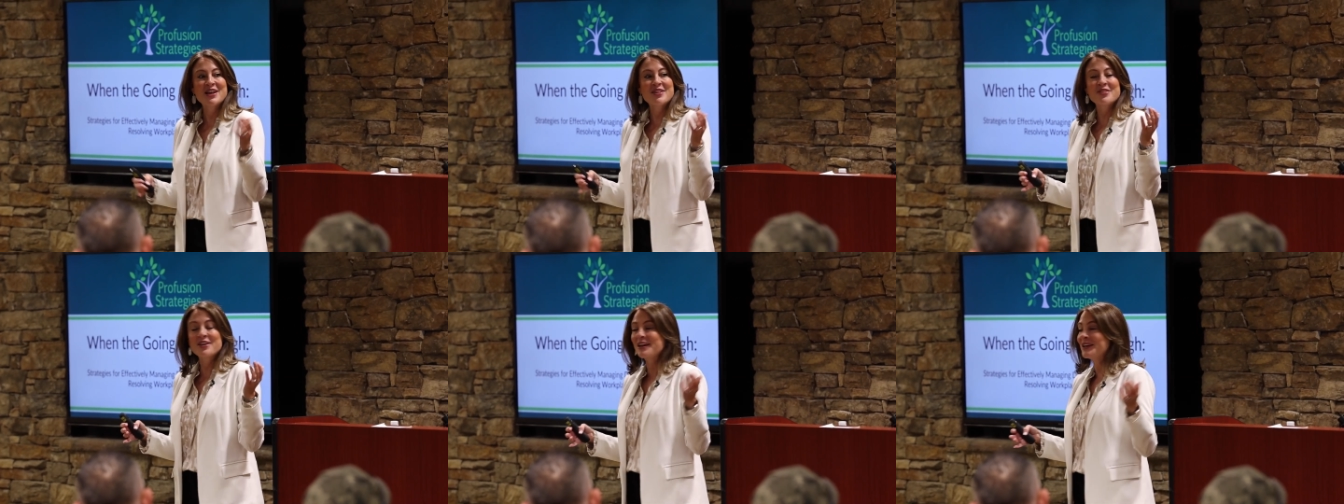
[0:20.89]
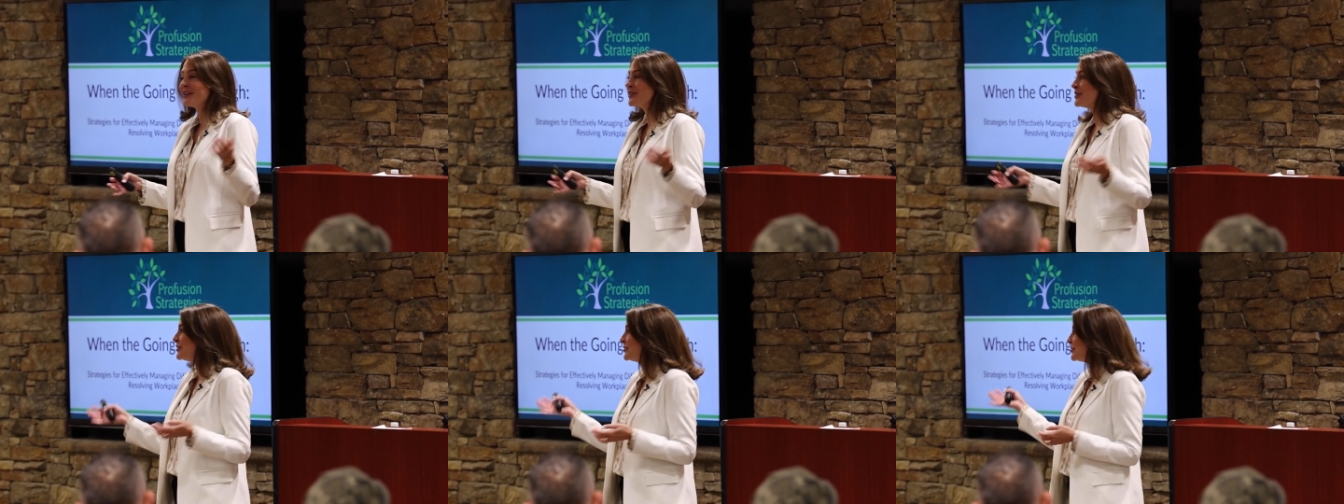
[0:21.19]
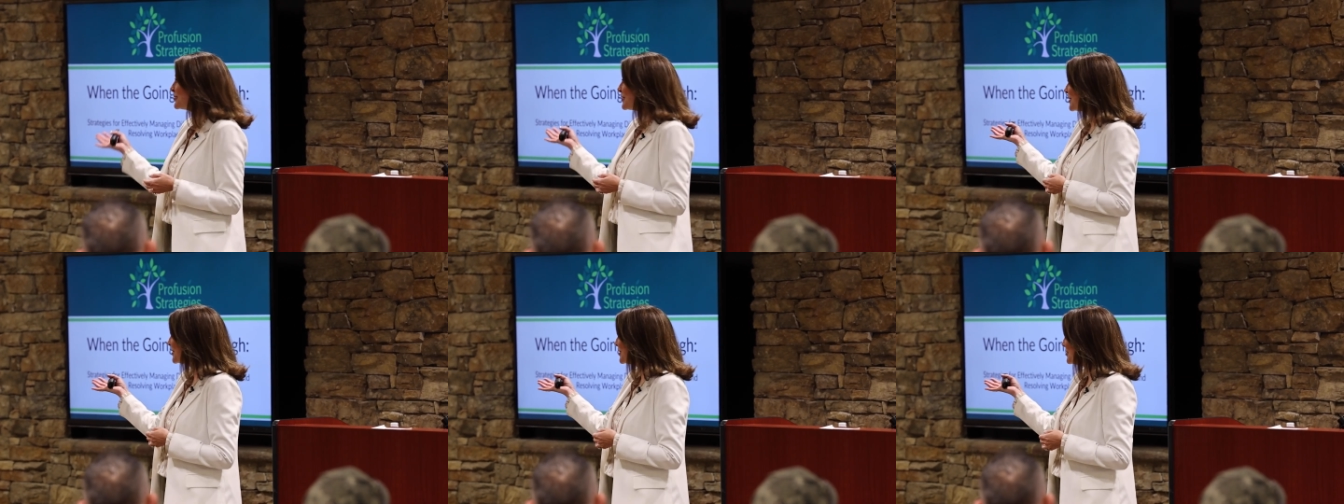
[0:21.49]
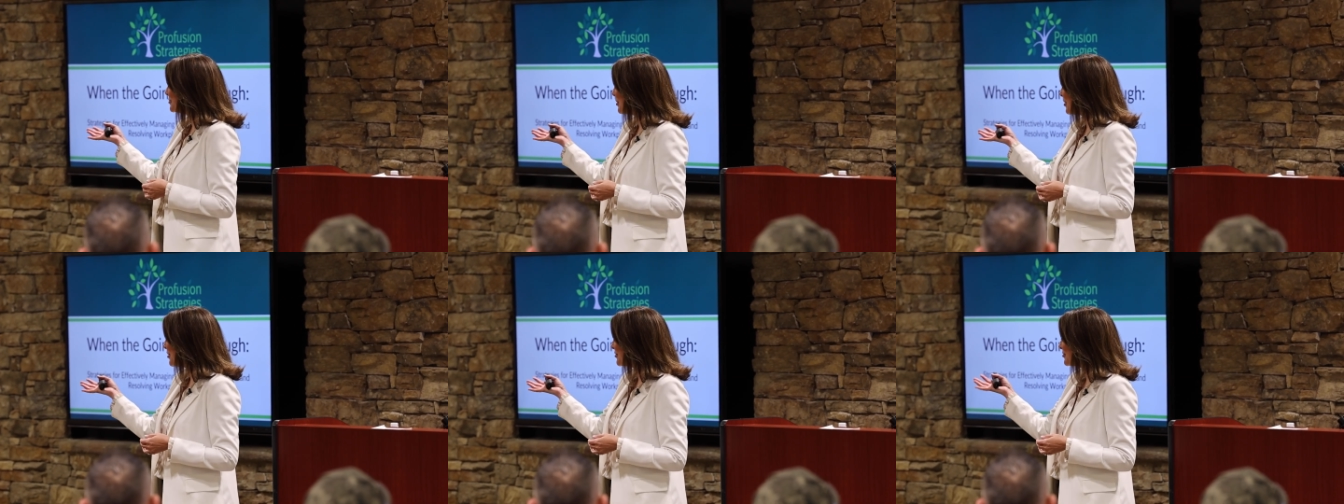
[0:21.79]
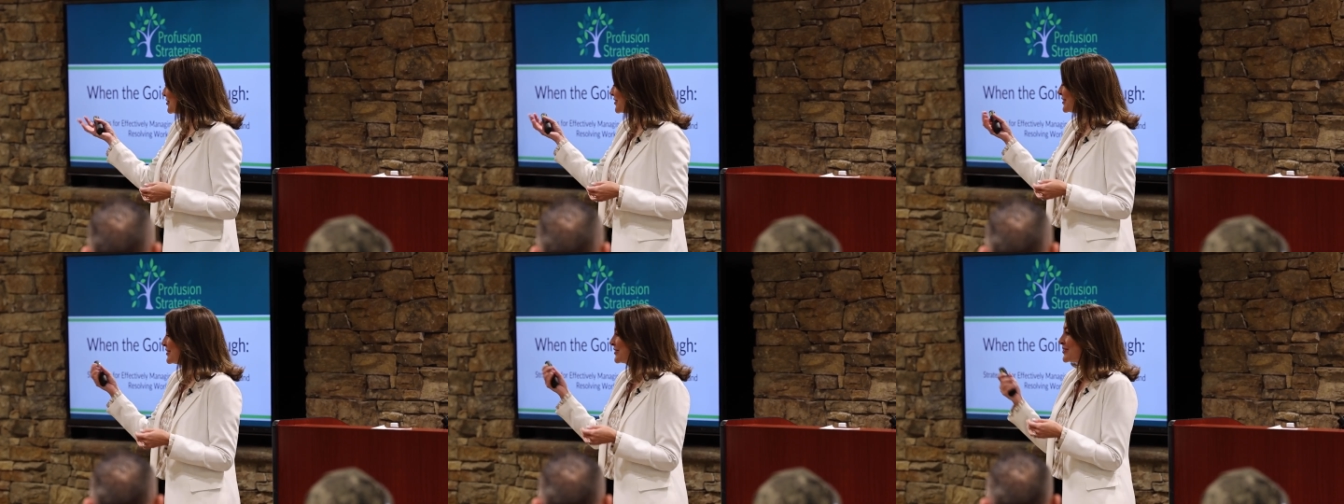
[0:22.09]
Thank you. Thank you, Paul,
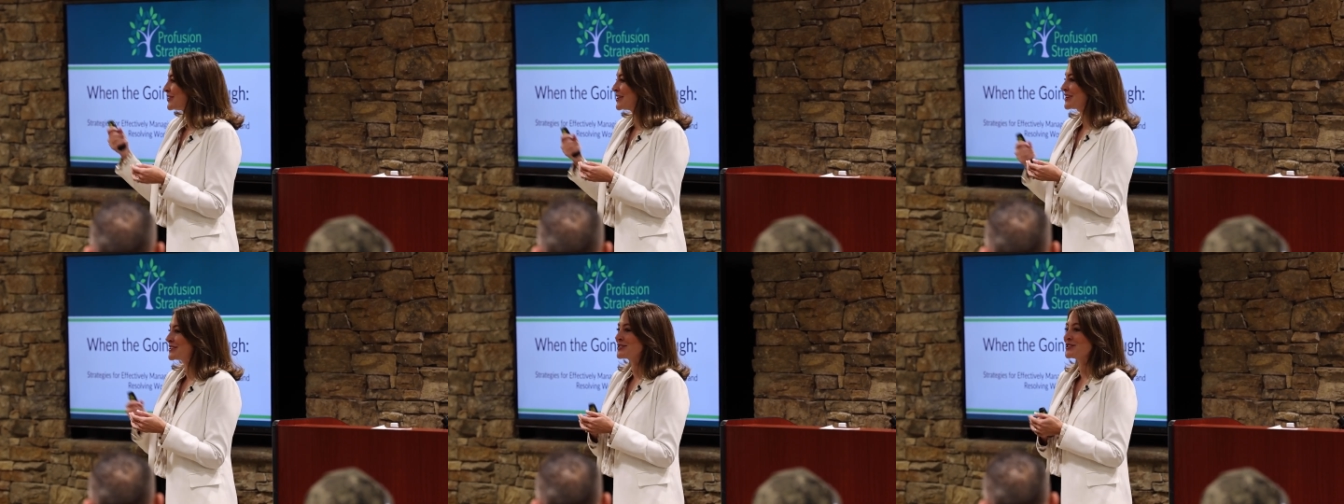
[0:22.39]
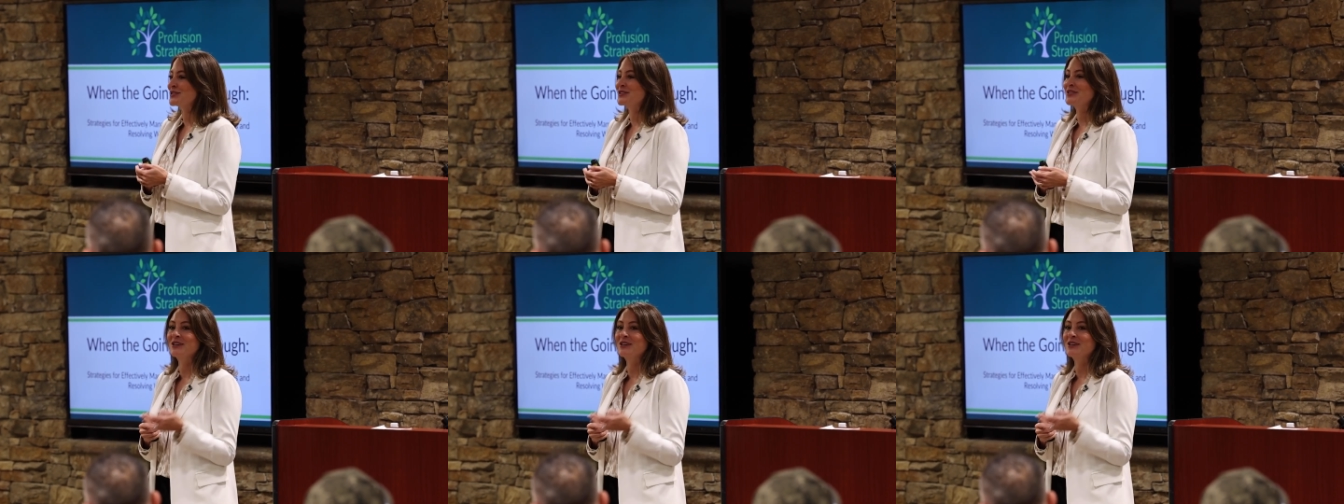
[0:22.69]
for the introduction.